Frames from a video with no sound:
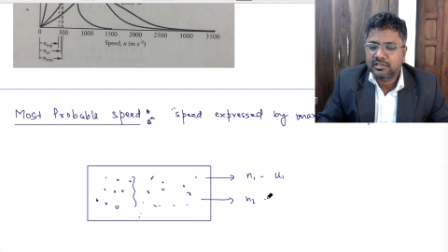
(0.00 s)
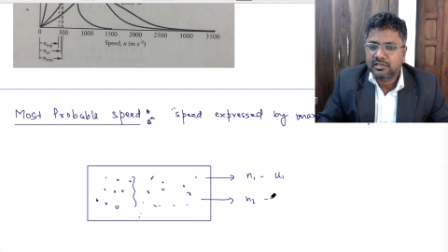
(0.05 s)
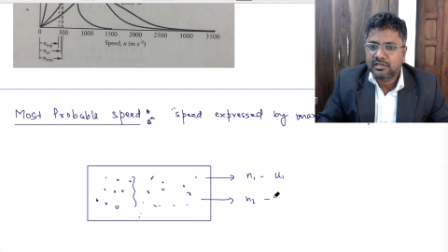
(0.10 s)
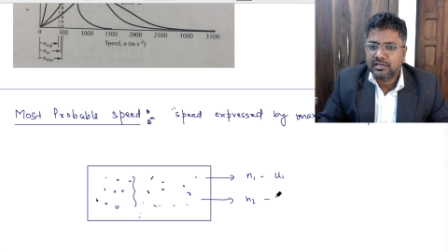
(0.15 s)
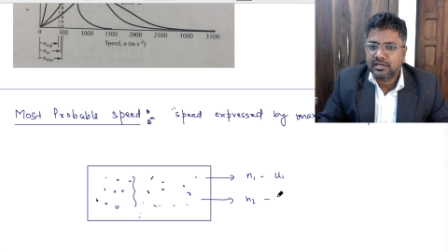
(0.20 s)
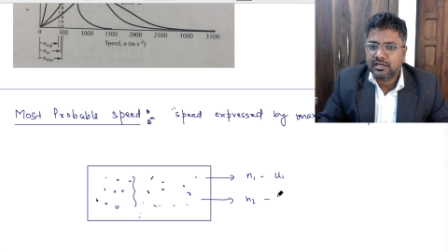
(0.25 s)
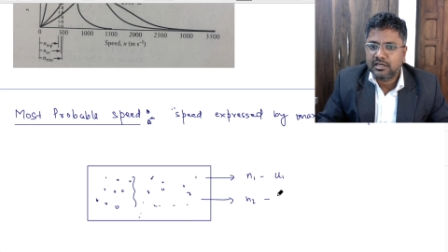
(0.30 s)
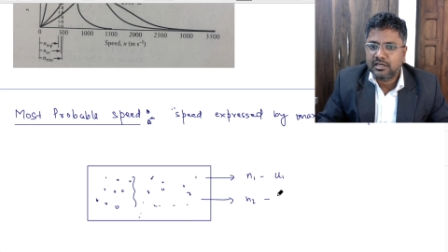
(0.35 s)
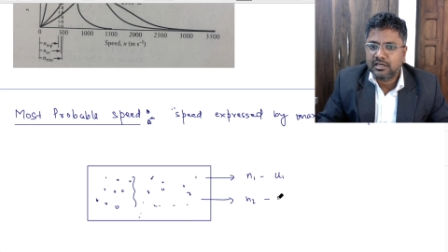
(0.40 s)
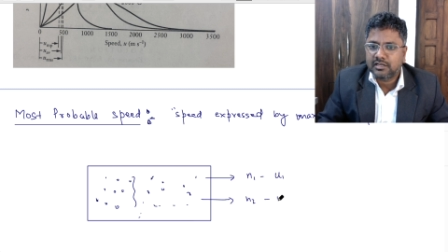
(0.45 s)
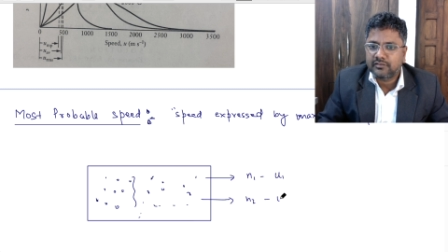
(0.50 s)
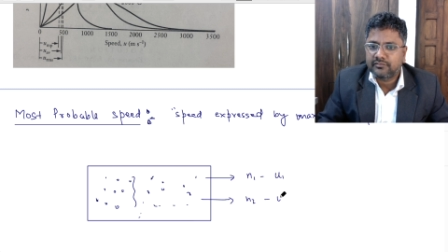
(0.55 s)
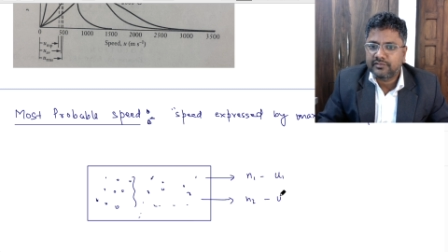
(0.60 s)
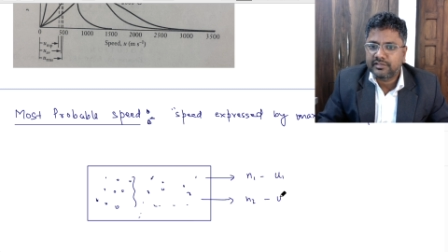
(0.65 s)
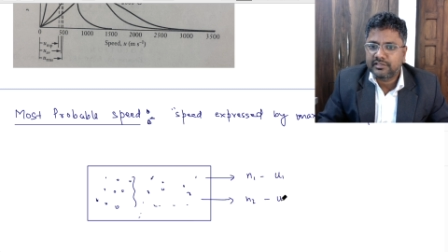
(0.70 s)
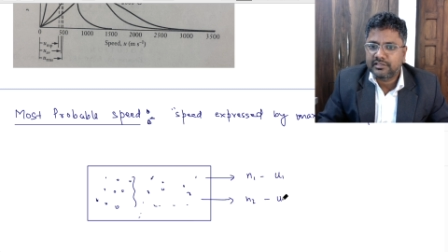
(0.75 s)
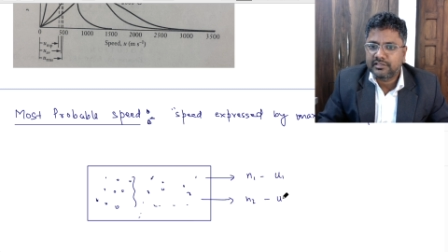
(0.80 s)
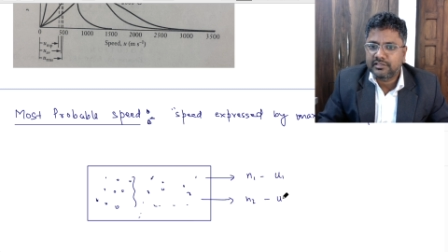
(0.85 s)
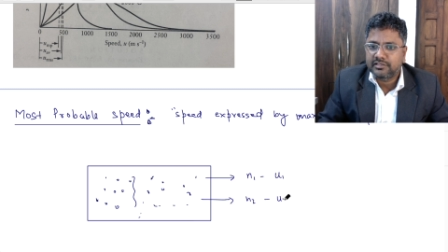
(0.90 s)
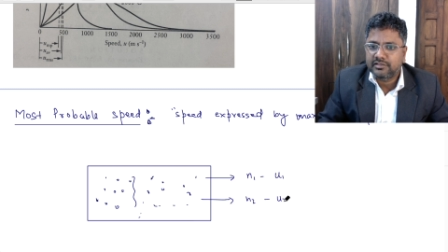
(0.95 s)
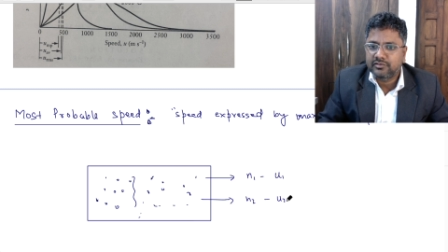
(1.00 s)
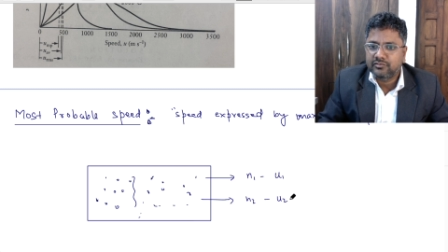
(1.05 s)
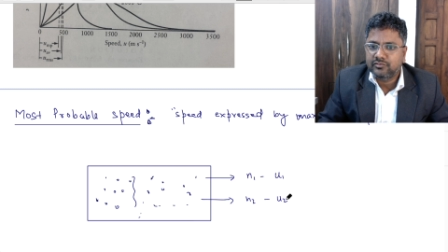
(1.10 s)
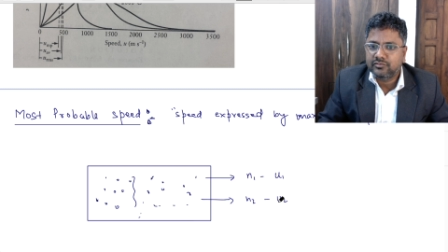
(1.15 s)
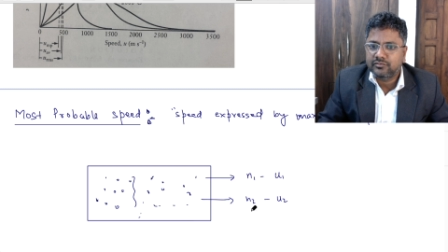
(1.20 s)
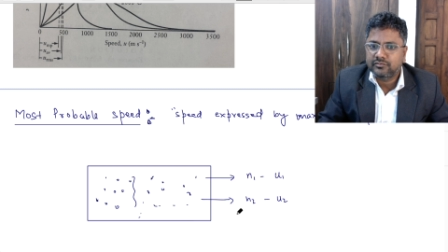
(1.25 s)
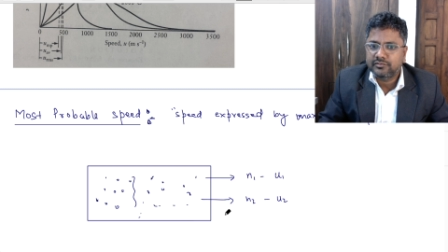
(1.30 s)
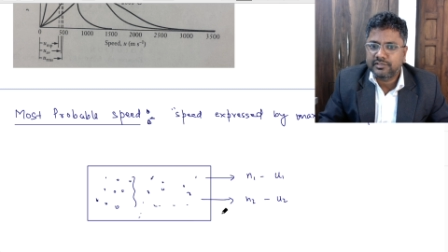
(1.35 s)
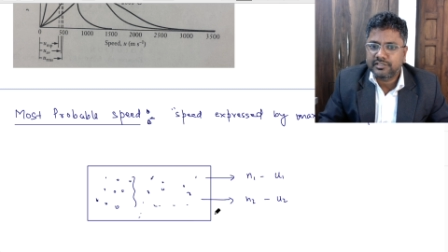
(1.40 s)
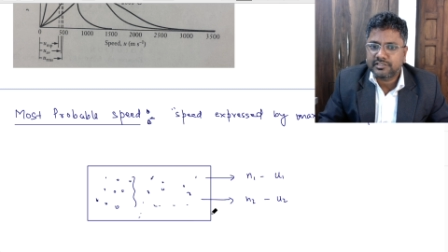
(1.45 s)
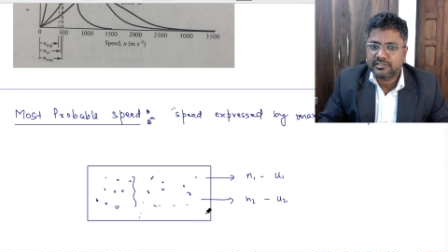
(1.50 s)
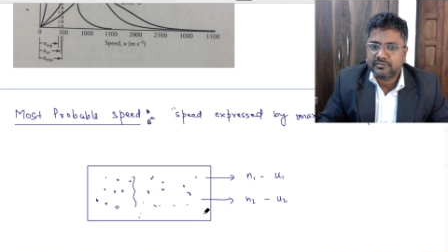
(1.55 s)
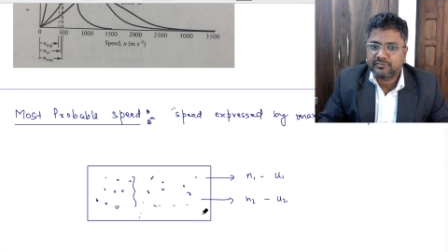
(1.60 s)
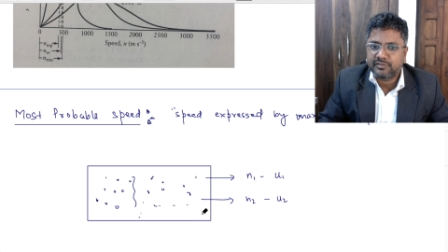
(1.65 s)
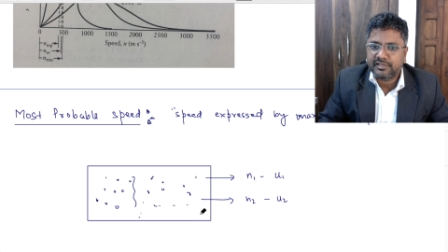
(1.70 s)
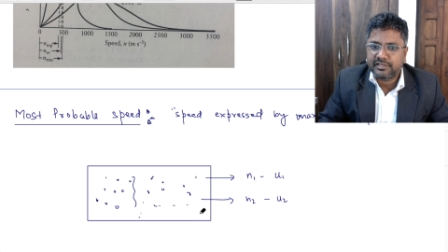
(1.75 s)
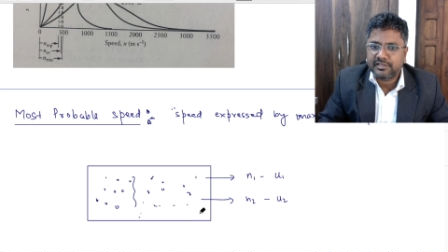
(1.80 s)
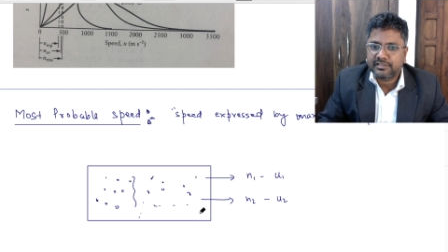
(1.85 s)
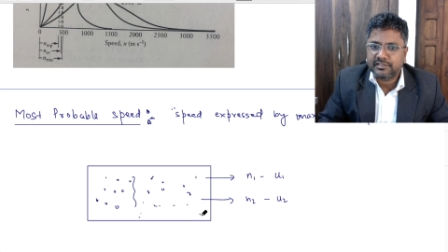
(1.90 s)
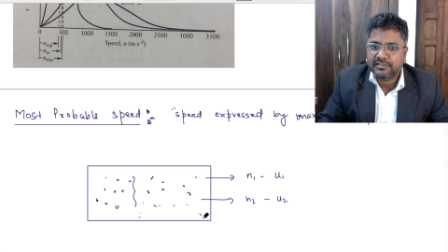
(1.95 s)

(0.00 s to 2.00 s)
are with u2 speed,